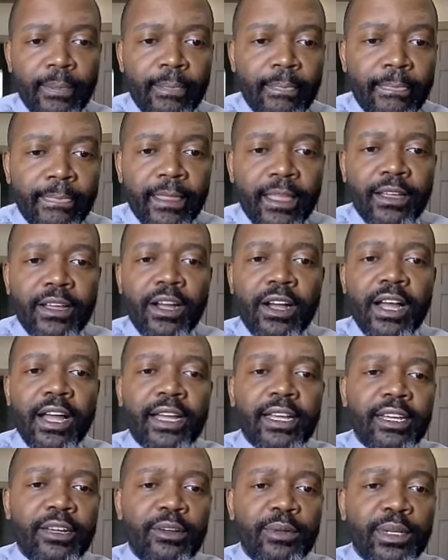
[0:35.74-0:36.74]
All right, here
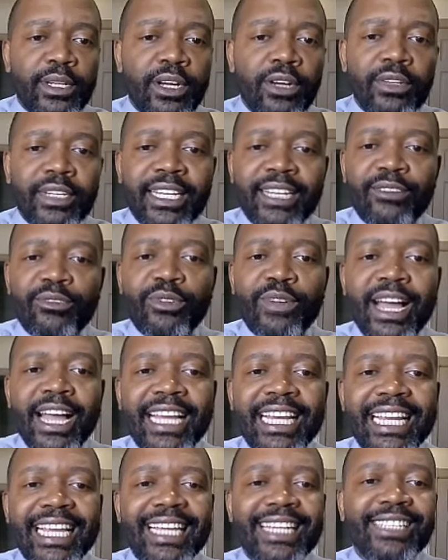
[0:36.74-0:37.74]
we go. Get right
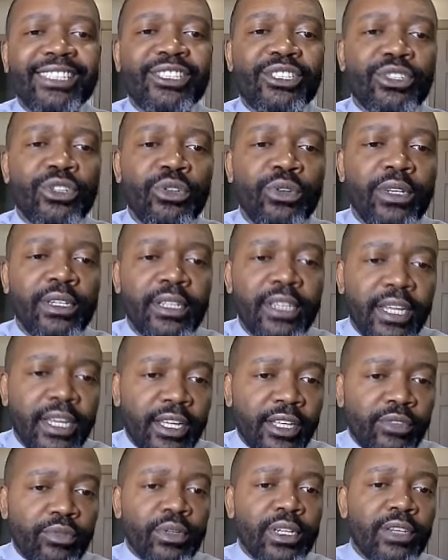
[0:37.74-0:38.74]
into it.
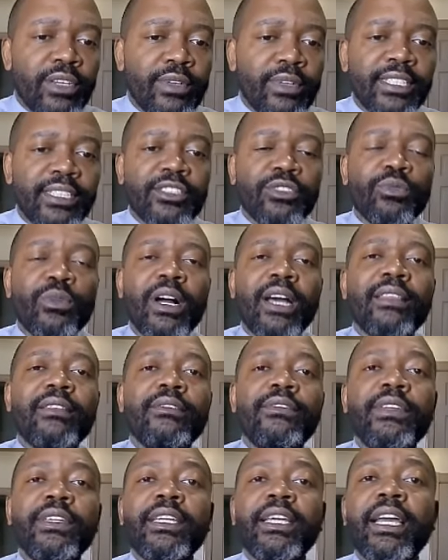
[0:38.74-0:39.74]
3 reasons why the
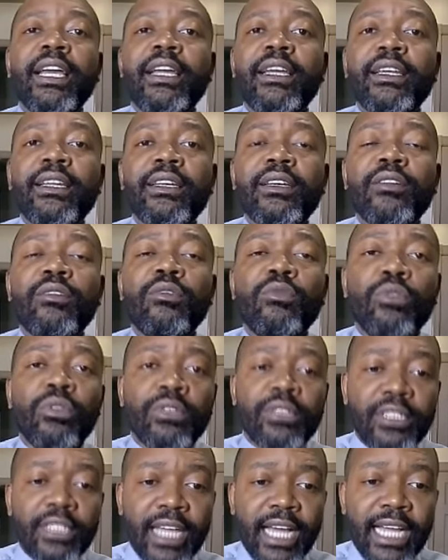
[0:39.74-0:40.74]
VA will
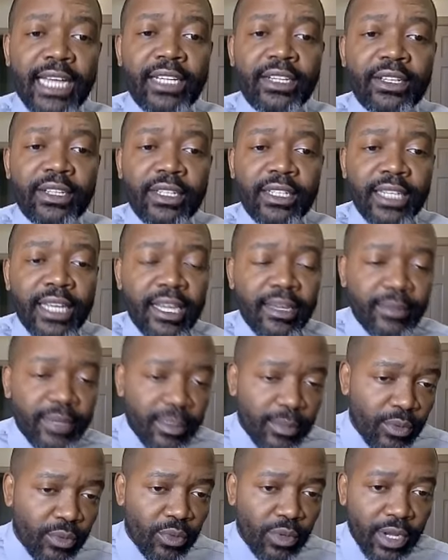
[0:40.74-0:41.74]
deny your claim. Number
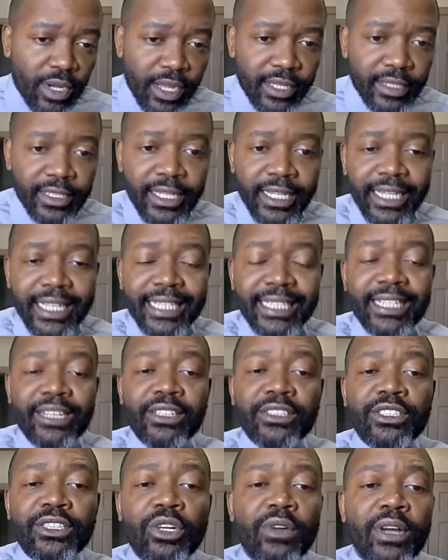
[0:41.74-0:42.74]
1, there is
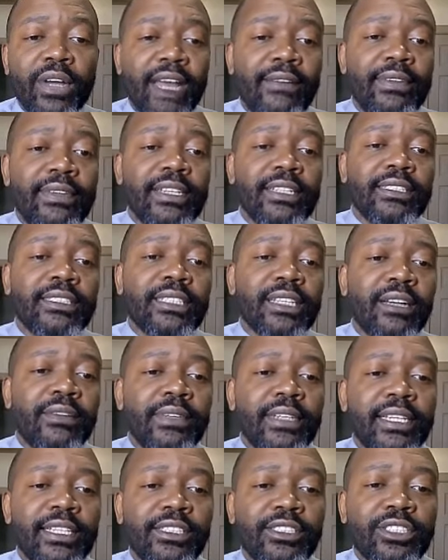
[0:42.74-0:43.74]
no evidence of an
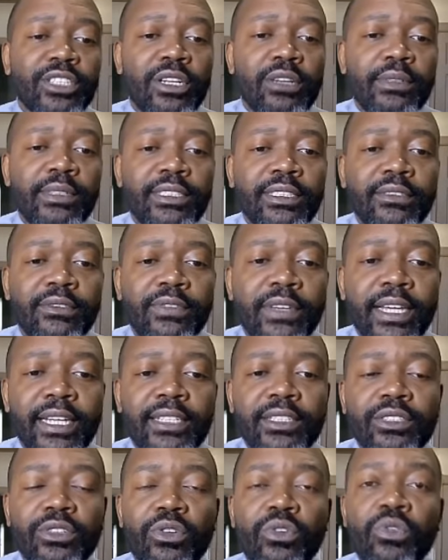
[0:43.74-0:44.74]
in-service event
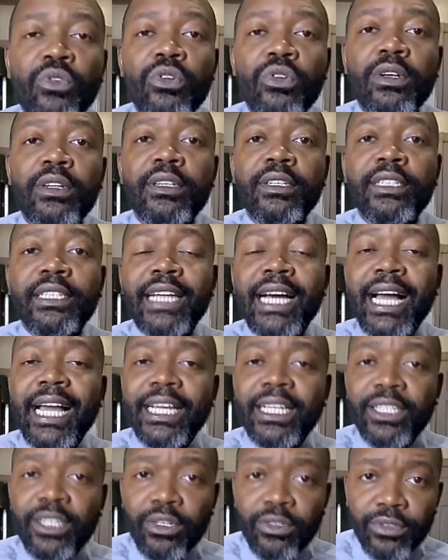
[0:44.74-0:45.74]
or
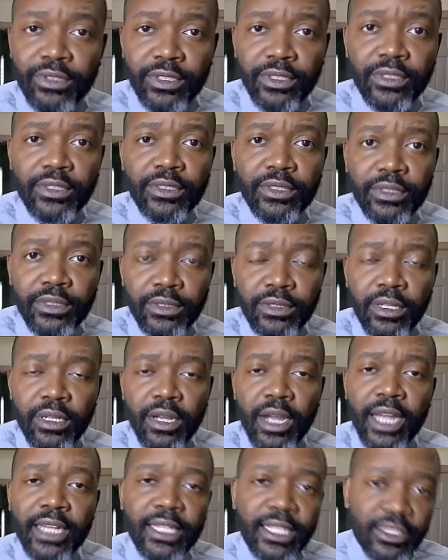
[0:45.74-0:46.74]
diagnosis. All right,
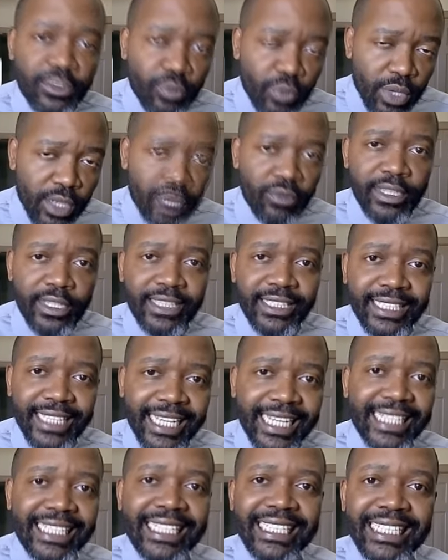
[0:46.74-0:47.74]
that's one reason they can
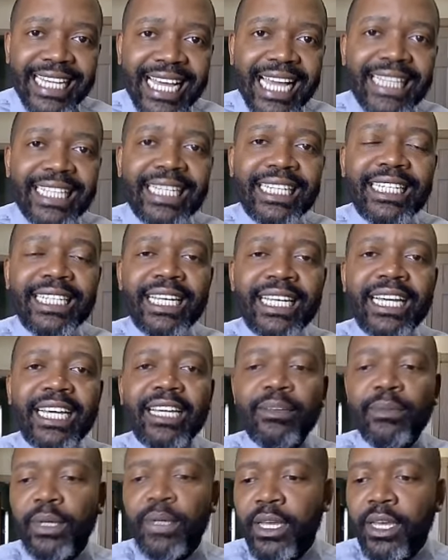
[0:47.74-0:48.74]
deny the claim.
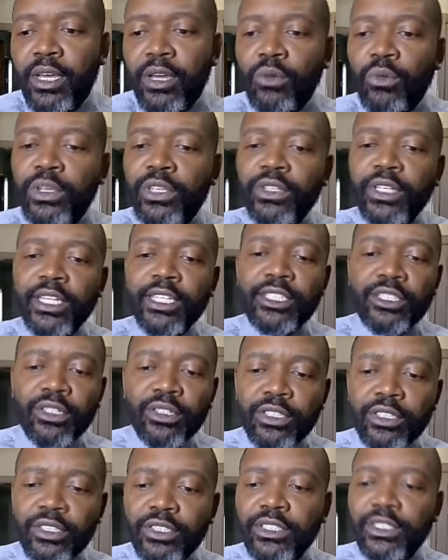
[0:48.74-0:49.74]
When you get your
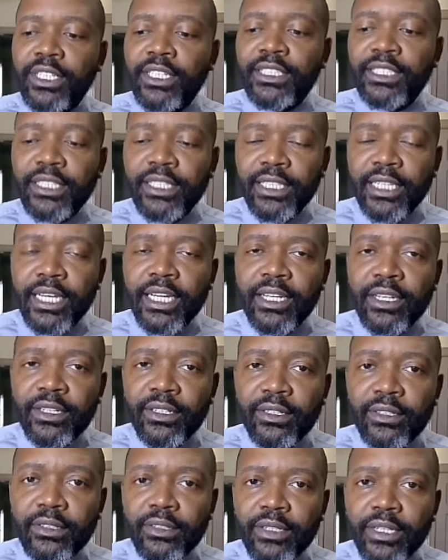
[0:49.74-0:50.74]
decision letter,
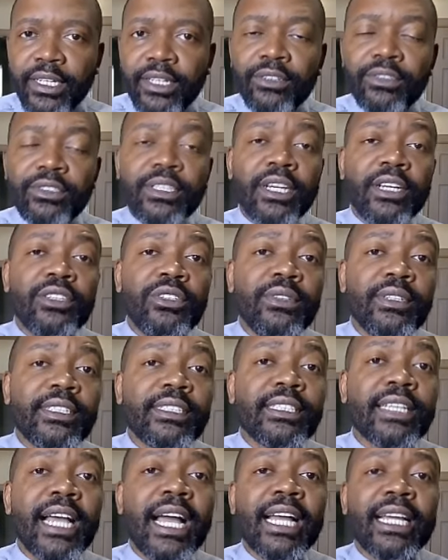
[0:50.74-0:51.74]
it'll tell you
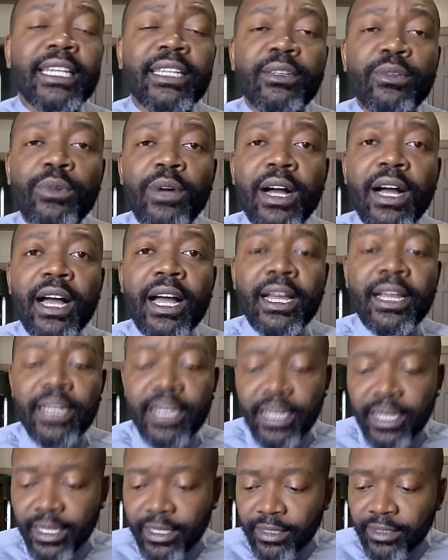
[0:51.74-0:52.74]
exactly why
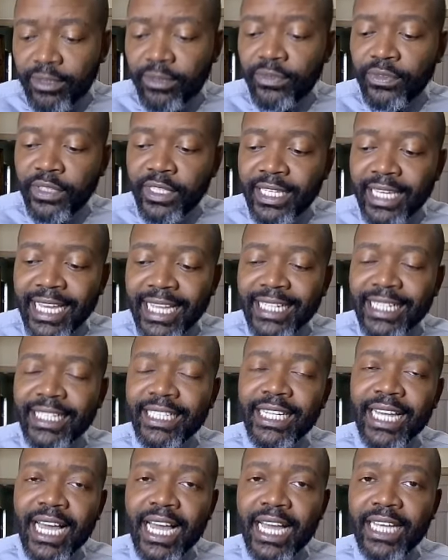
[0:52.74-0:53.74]
the VA
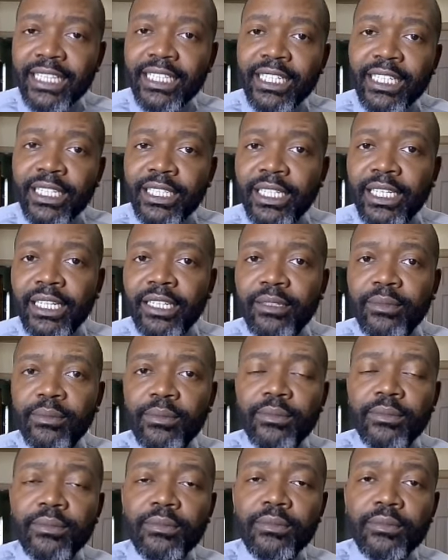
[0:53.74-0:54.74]
denied the claim.
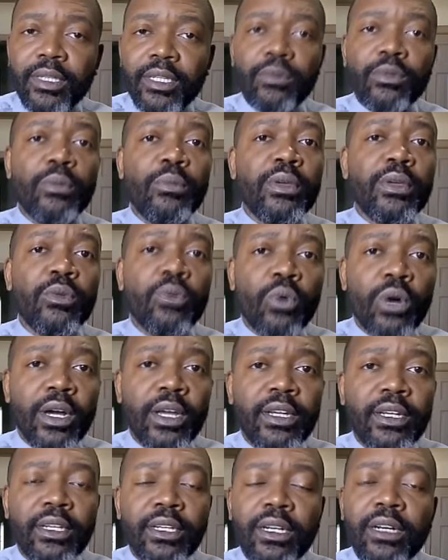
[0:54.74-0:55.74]
It will be one
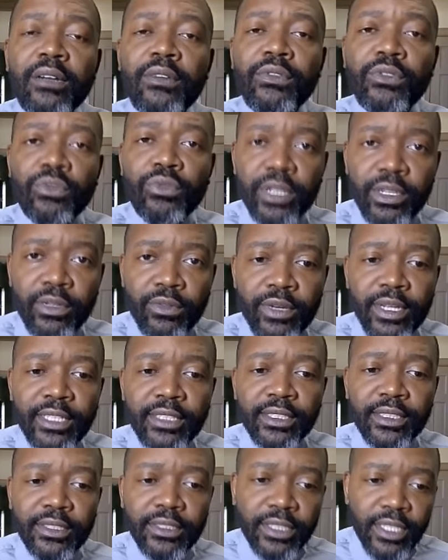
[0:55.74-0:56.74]
of 3
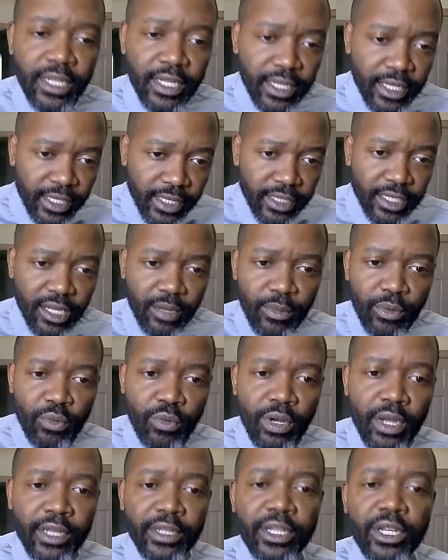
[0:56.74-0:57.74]
reasons. Number
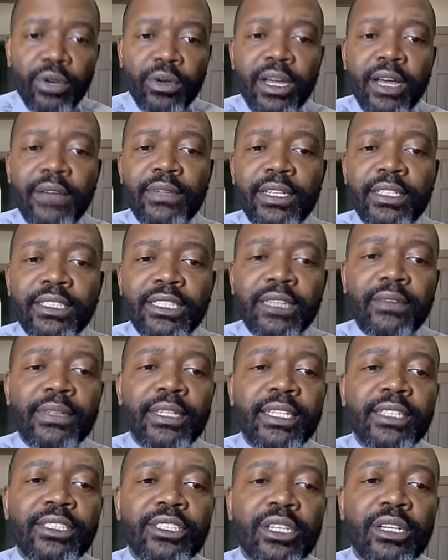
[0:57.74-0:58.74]
1, no evidence of an
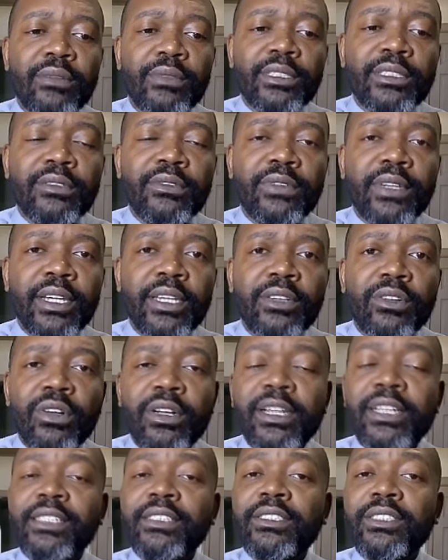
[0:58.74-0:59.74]
in-service event or
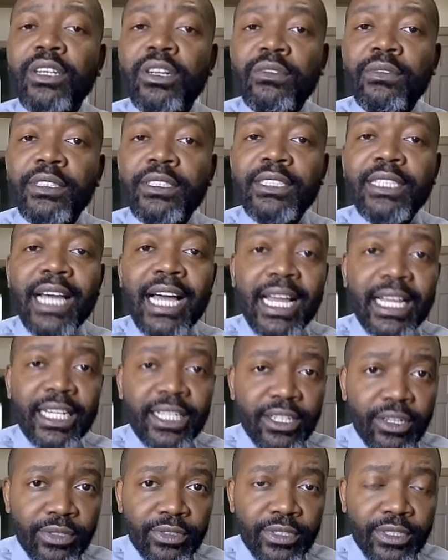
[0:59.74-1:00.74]
in-service
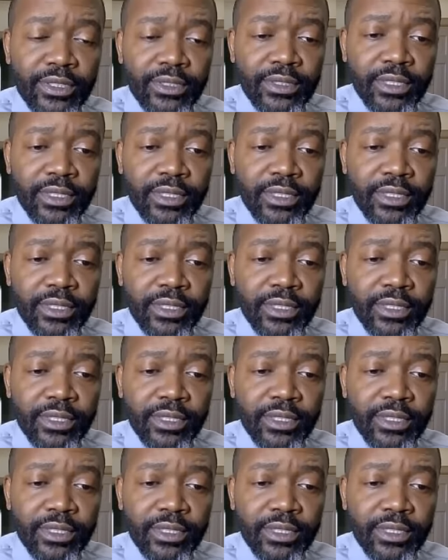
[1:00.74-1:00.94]
diagnosis.